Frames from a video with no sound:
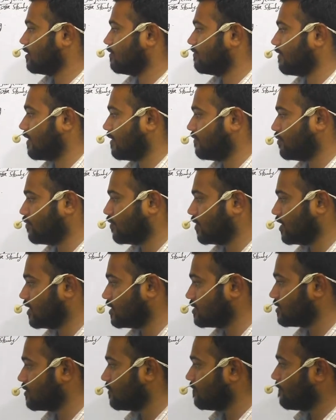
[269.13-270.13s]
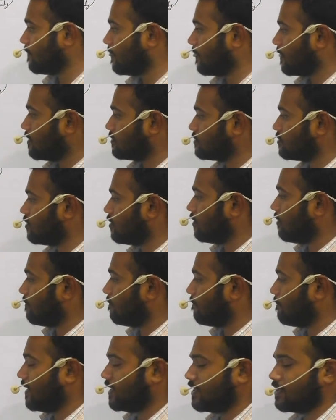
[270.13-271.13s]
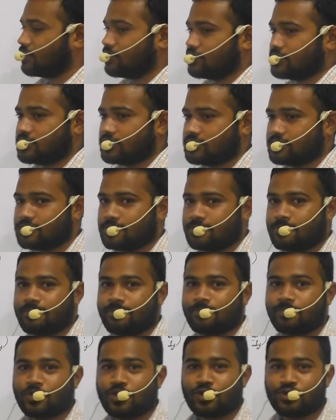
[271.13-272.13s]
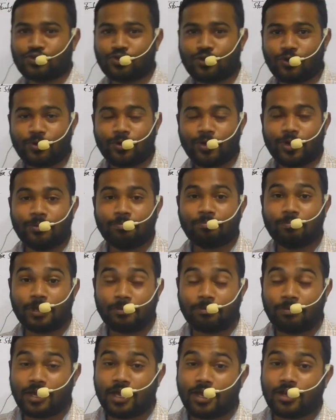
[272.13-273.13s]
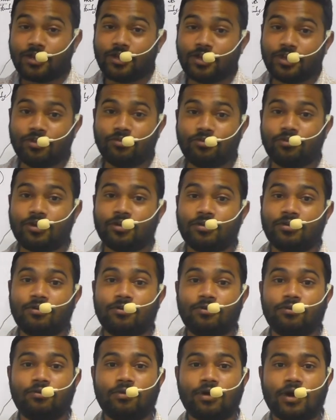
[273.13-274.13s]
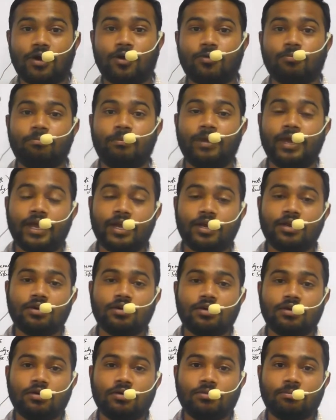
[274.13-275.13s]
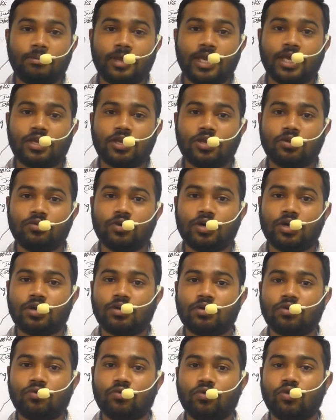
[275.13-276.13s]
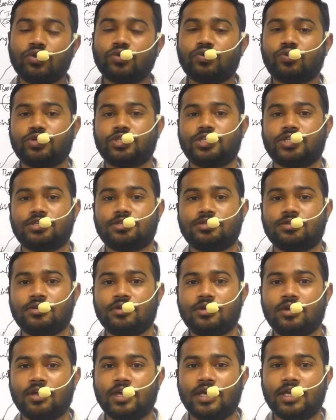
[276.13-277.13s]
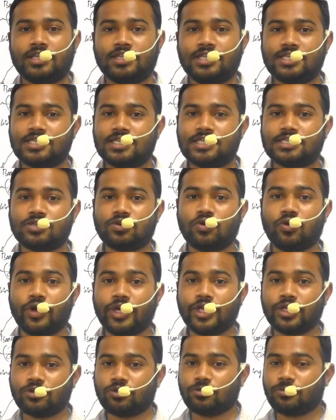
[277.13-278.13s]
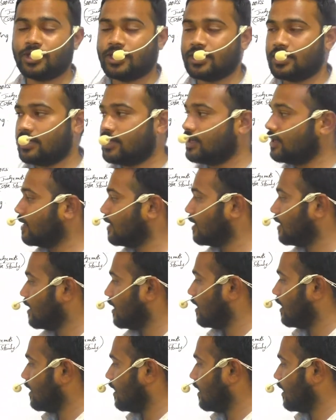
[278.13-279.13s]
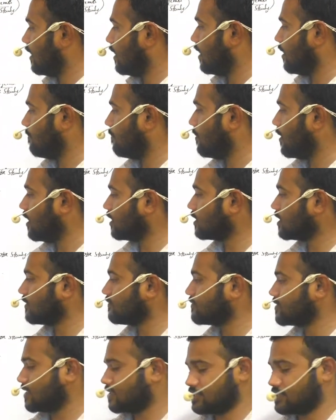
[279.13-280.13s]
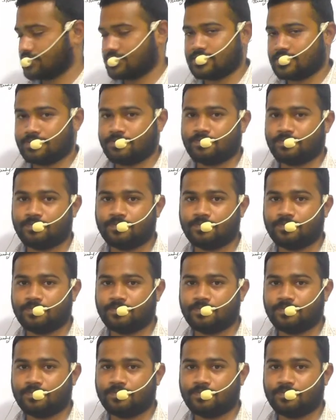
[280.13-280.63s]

Fifth one is so making questions. So prepare your or make your own questions. This is going to be a part of success.